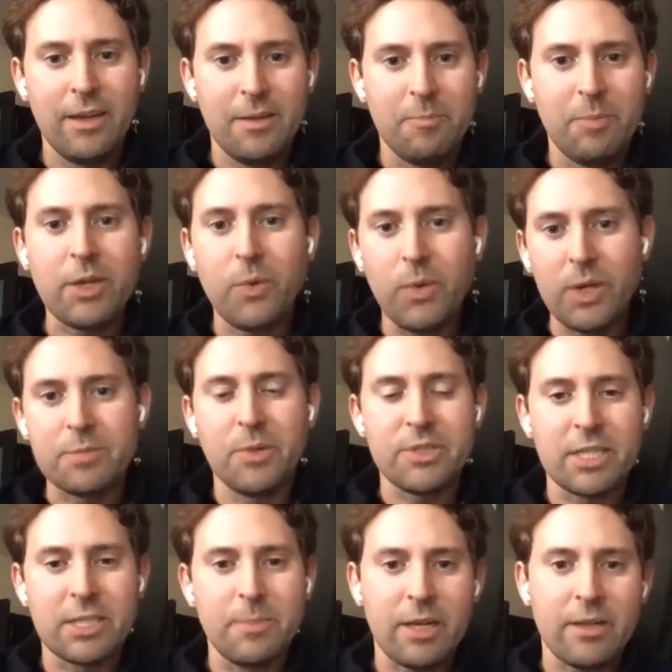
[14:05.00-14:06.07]
Bitcoin is
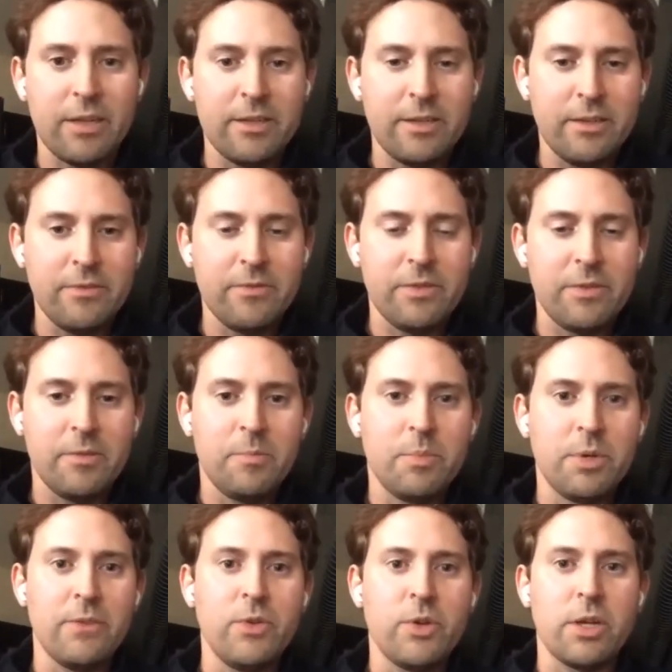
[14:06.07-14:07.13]
mostly speculative,
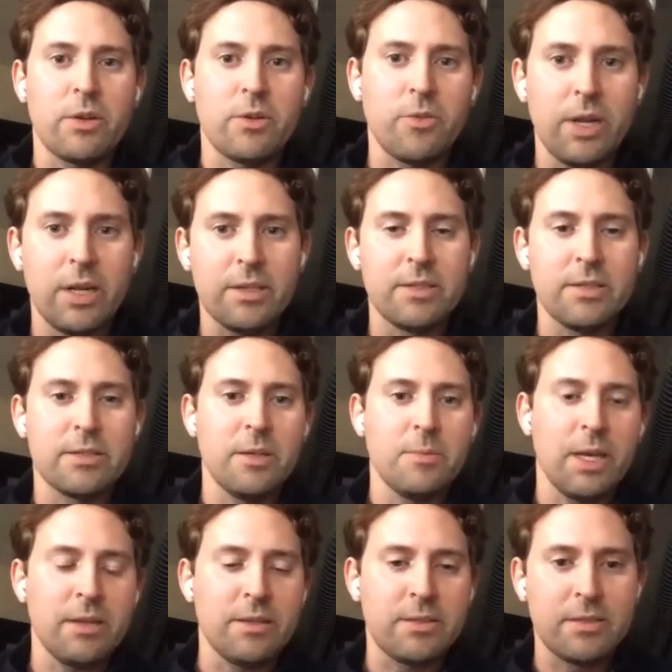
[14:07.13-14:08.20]
but if you can create a system
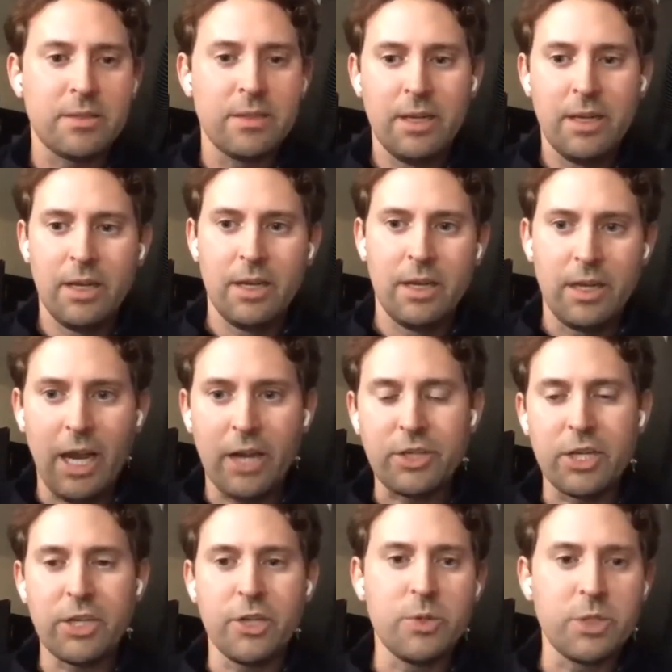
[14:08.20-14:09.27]
that's
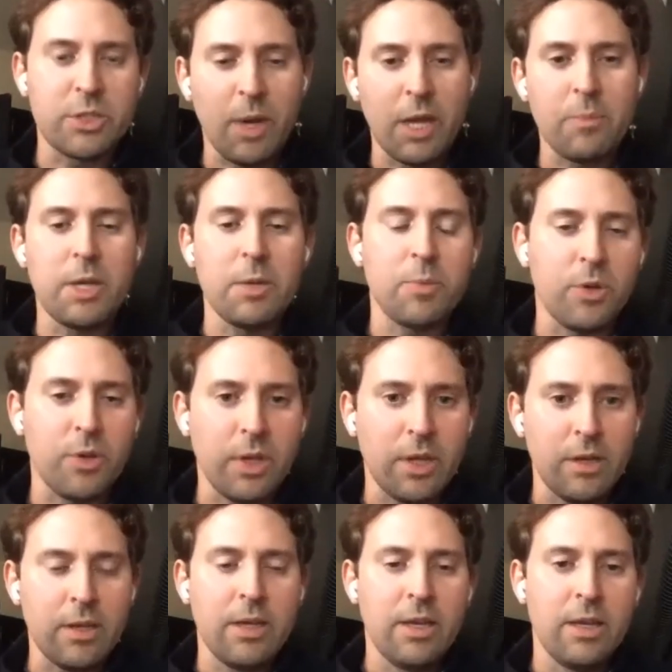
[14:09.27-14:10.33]
actually used by people
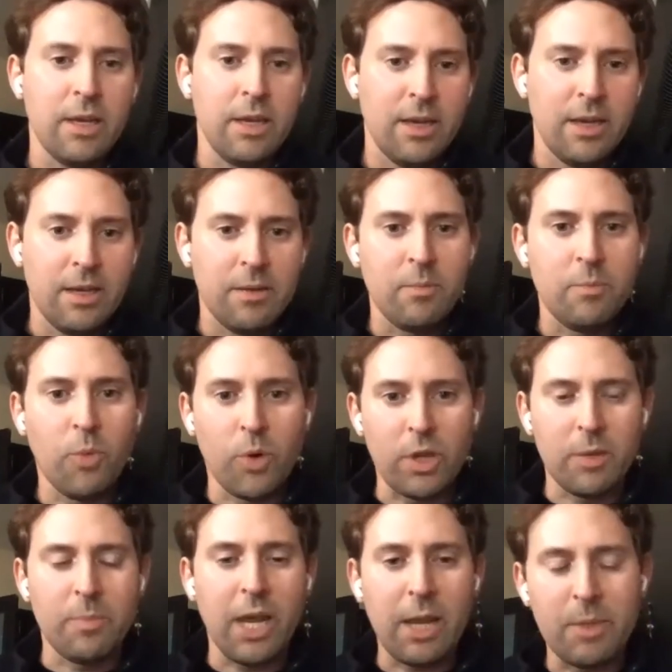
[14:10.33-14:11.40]
and more in
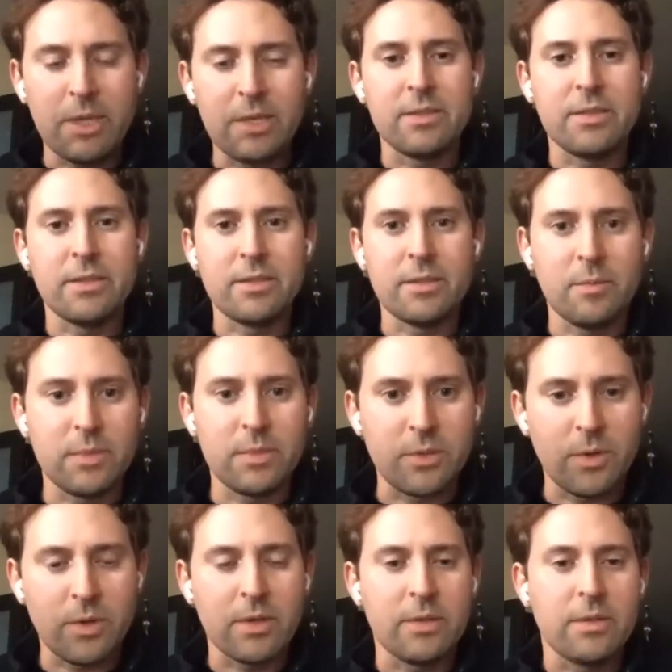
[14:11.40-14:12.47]
the payment systems,
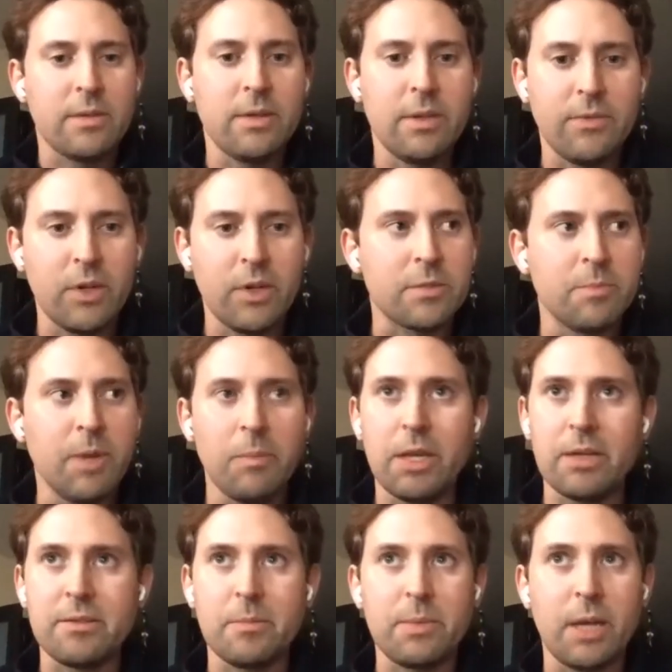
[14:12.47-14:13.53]
or if there's
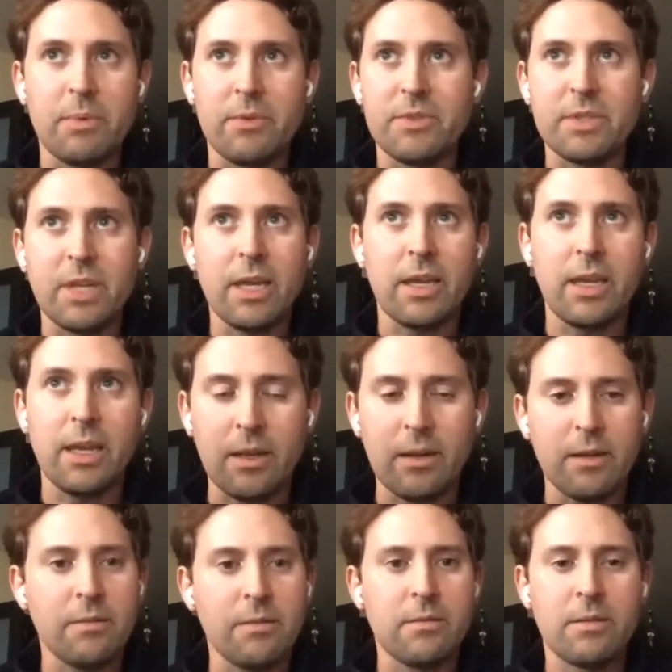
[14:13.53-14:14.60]
maybe some type of staking
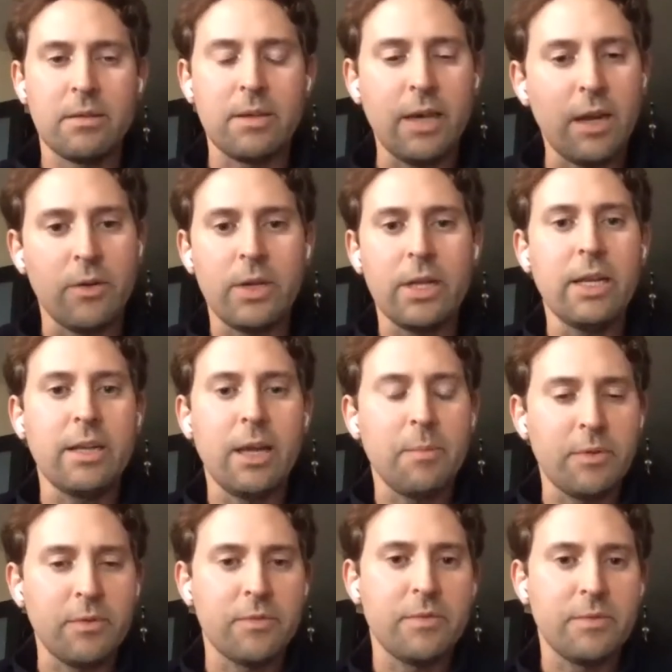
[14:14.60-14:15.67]
and I don't know, any type
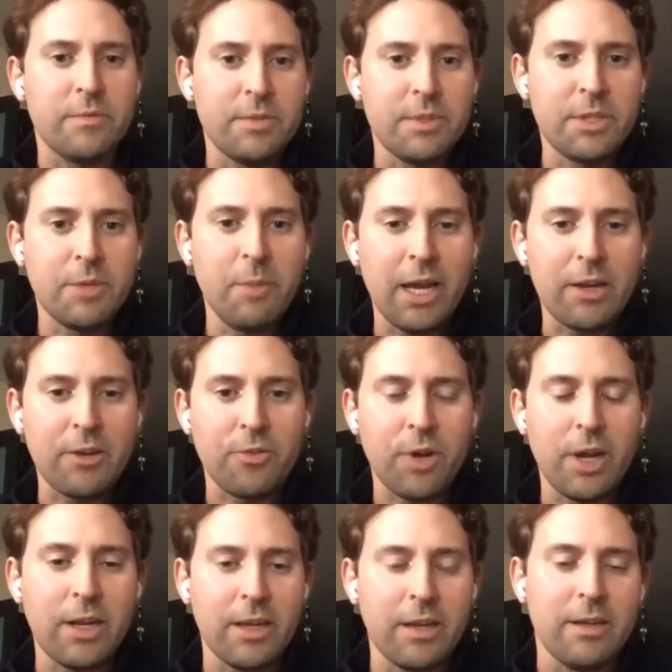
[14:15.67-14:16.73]
of demand
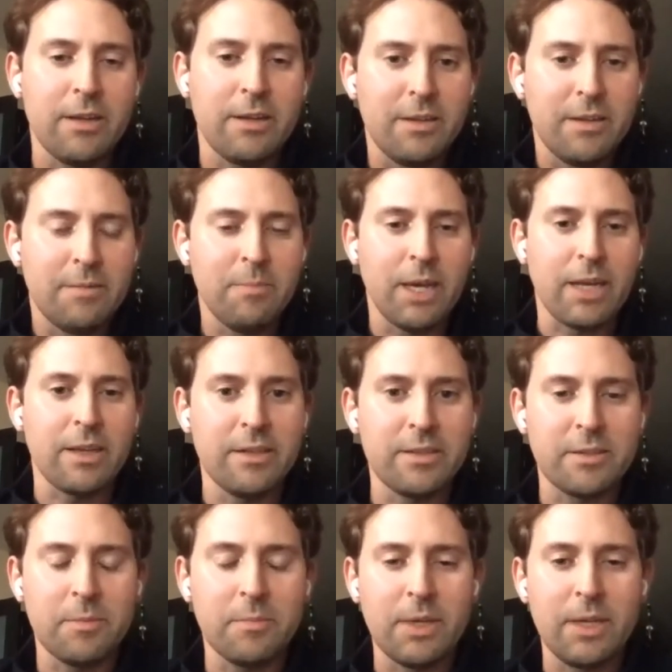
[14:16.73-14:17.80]
creating
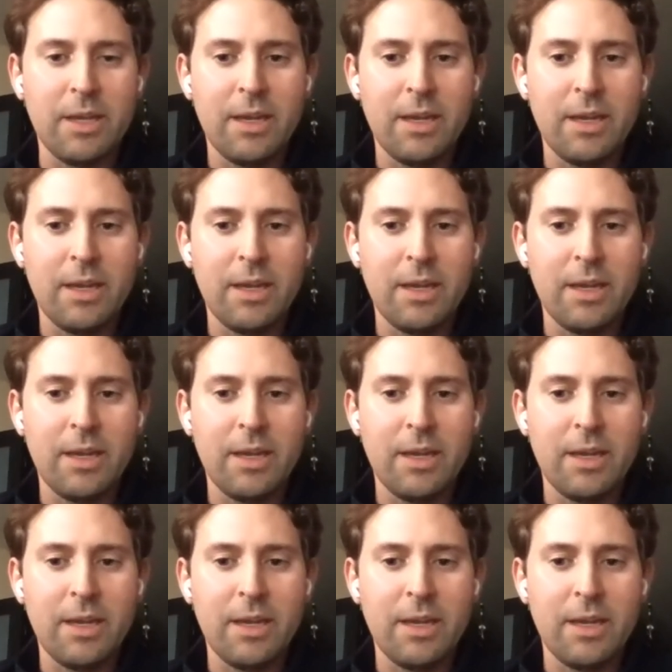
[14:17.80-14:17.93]
mechanism,